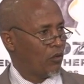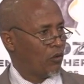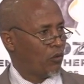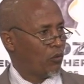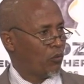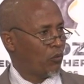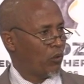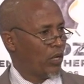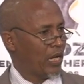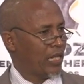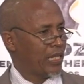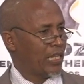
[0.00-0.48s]

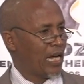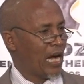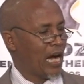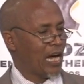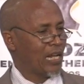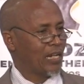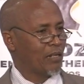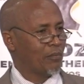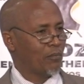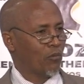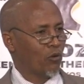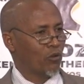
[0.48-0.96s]
where the
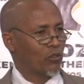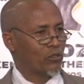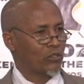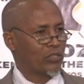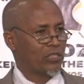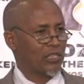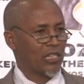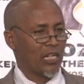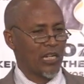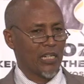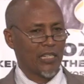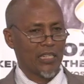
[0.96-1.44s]

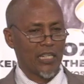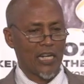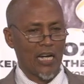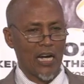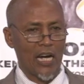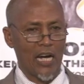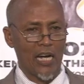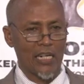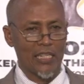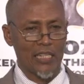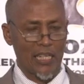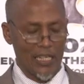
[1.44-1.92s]
animals and their
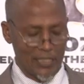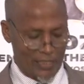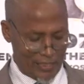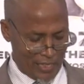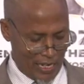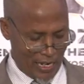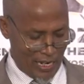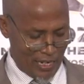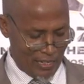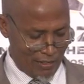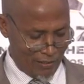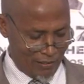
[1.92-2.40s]
herders
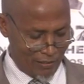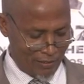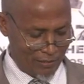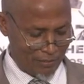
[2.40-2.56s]
are,